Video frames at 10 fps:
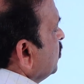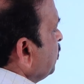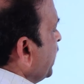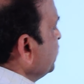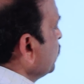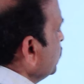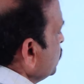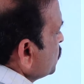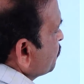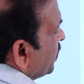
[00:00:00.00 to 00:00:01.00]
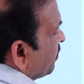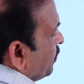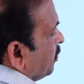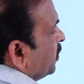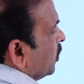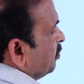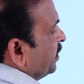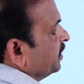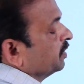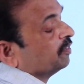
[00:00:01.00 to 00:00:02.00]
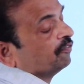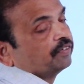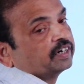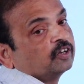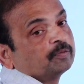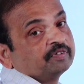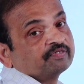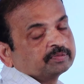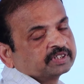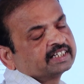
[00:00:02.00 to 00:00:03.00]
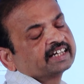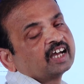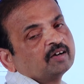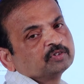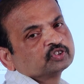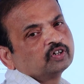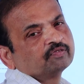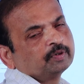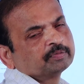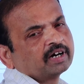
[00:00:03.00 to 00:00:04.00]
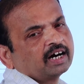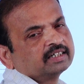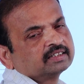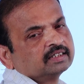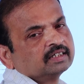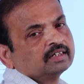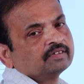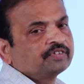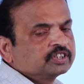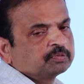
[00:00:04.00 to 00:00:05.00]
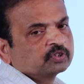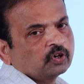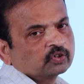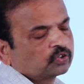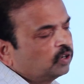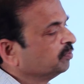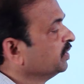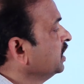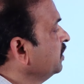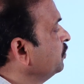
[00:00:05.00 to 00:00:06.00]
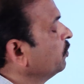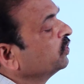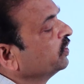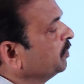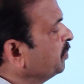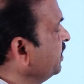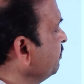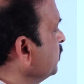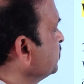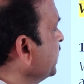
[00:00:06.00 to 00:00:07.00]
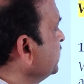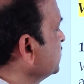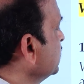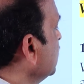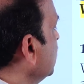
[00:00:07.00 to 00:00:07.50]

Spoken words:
Python used for web development, for developing websites like Amazon, Flipkart, Facebook.com. If you want to develop any websites,